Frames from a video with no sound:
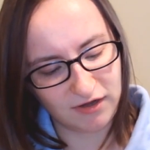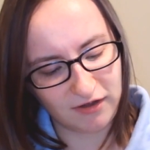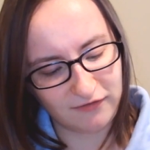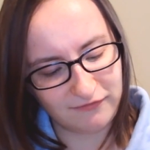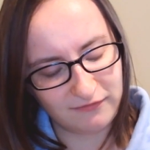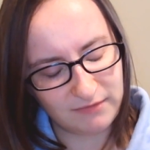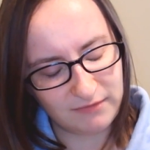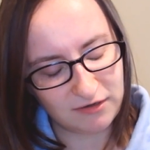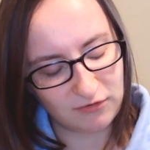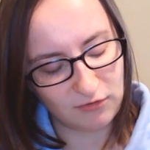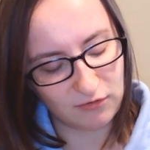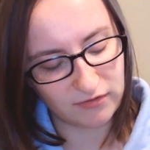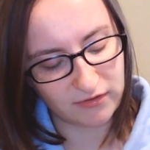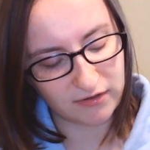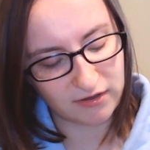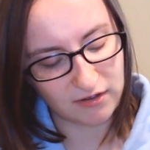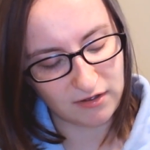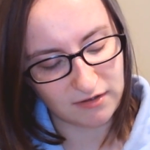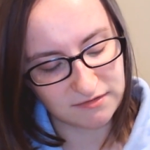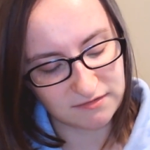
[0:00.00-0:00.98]
government or
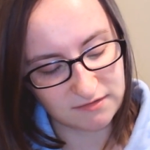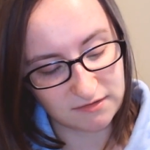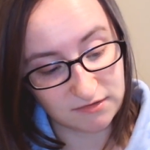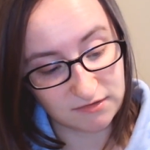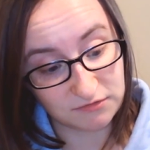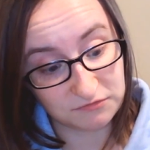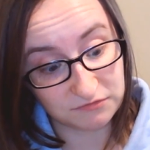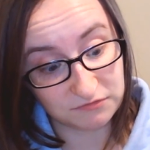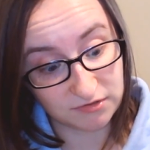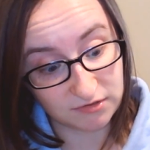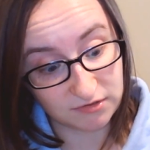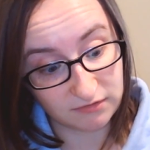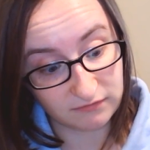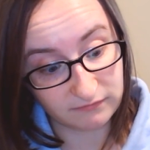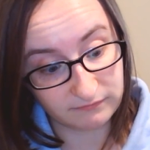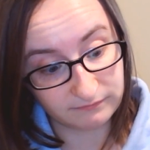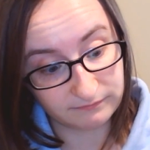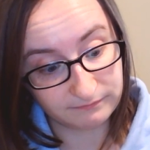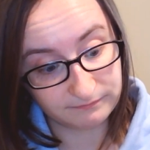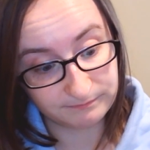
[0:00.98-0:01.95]
the
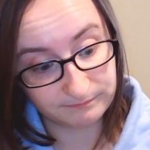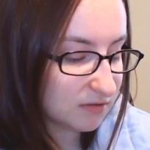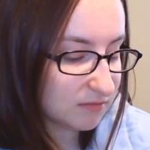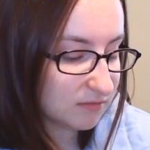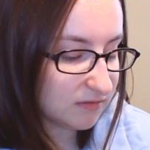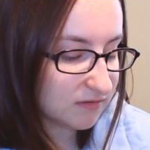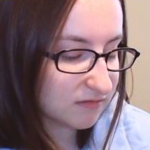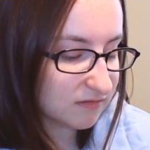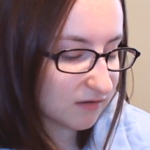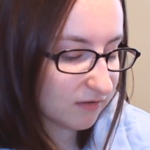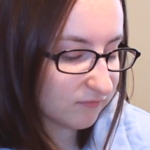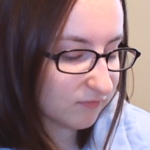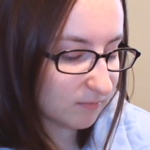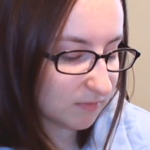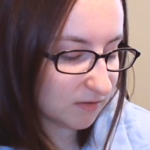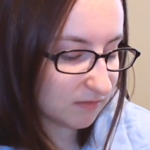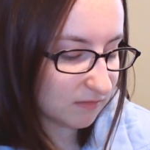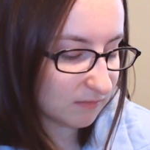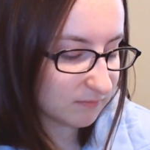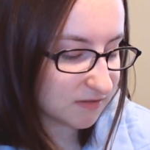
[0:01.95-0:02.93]
Constitution. Maybe it's
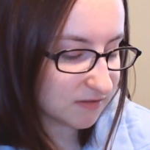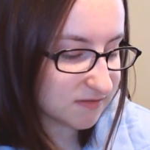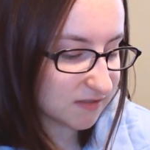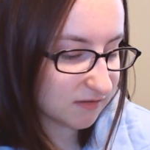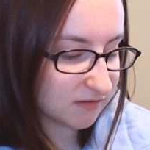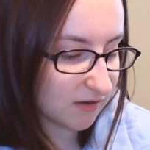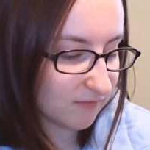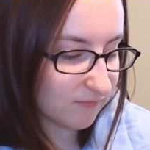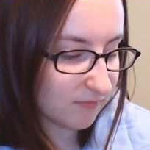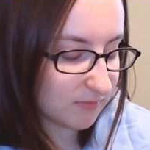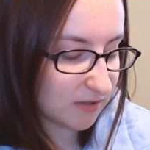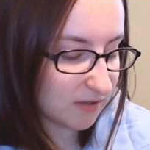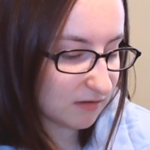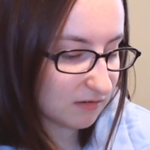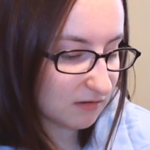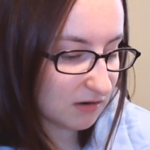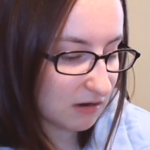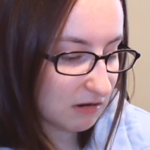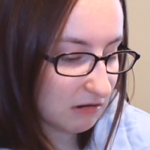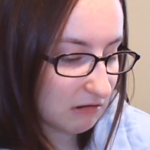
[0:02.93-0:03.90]
government. I'm gonna say
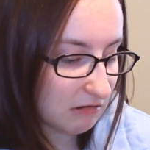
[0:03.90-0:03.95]
government.